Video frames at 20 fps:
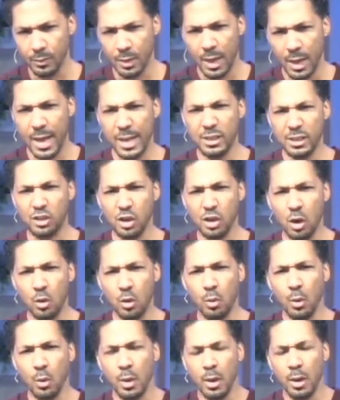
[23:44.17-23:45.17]
And
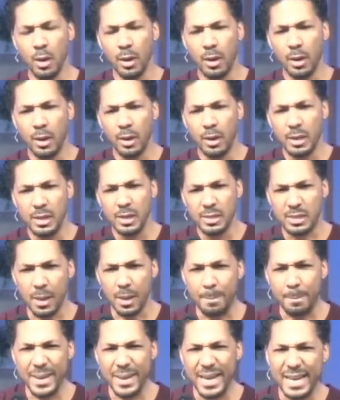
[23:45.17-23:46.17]
so,
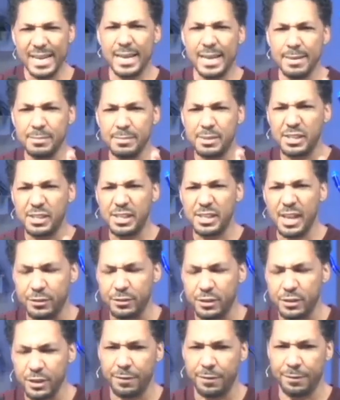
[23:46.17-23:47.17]
submitting himself
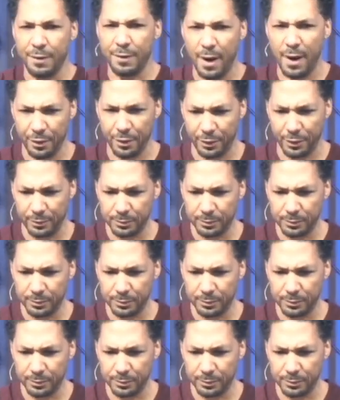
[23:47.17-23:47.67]
to the Father,